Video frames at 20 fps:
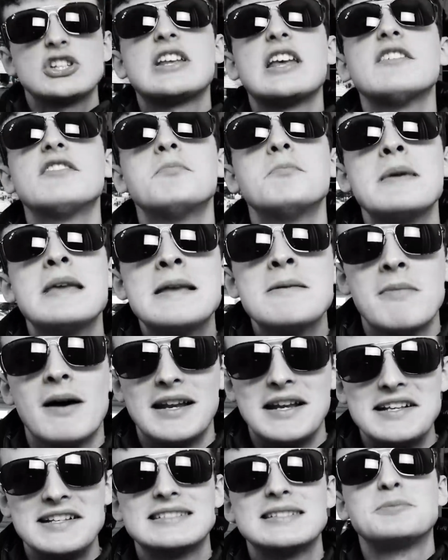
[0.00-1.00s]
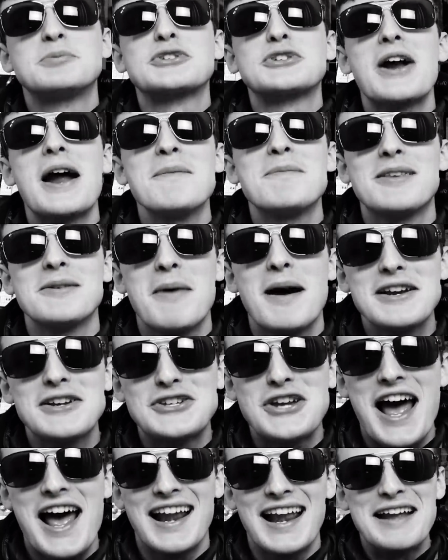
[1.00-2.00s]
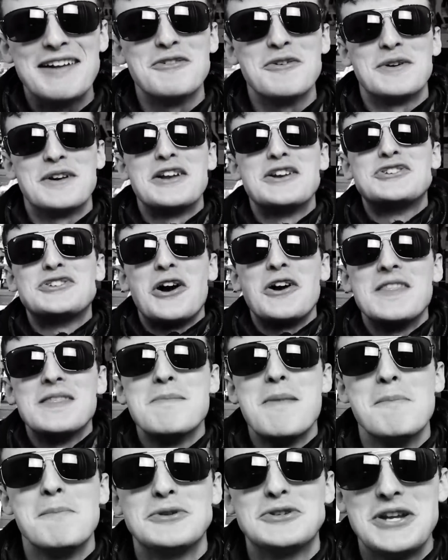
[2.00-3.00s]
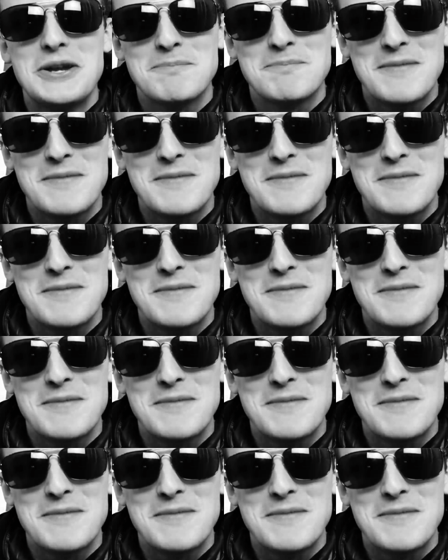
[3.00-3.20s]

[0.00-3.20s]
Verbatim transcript: give me money, subscribe to my channel, everyone, and join the membership